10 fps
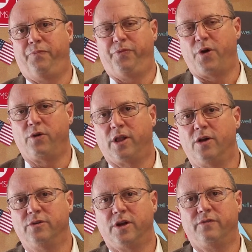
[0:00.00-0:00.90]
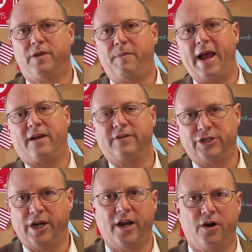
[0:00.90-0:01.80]
throw clothes over the back of a
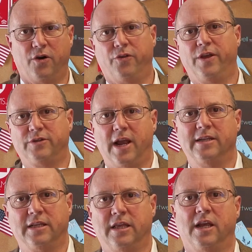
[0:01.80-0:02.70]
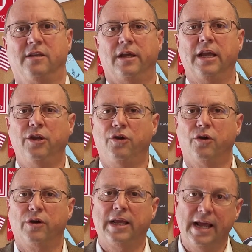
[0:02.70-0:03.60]
chair or those kinds of things. In
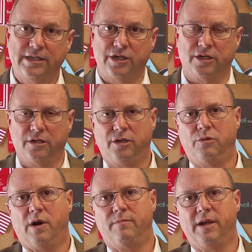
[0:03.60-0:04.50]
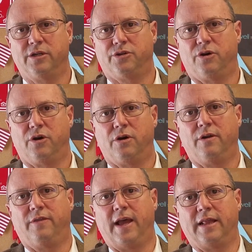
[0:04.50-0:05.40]
your kitchen, you want to make
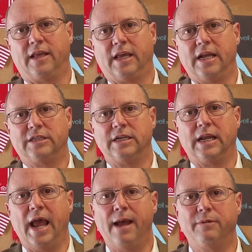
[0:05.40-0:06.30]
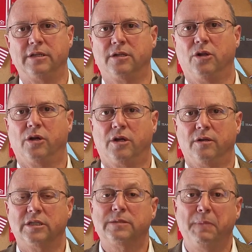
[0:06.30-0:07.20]
sure that the kitchen cabinets look
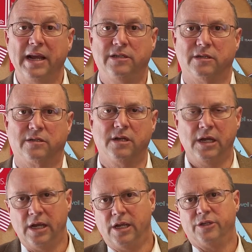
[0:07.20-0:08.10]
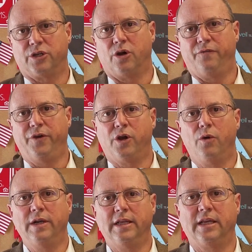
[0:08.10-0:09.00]
spacious. So if you
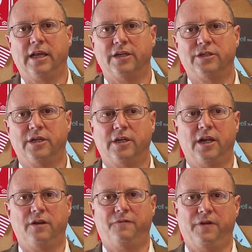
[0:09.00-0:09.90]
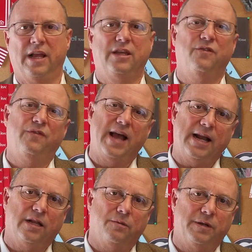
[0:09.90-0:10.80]
go into the kitchen and you feel like you've got
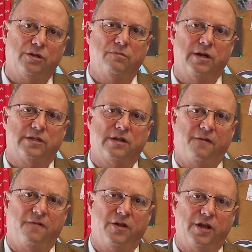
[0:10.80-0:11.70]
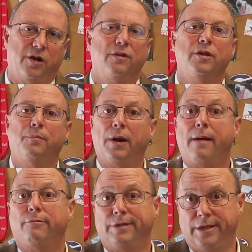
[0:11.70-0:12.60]
a little bit too much stuff on there, you
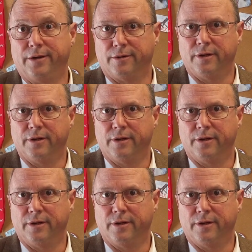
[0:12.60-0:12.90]
probably do.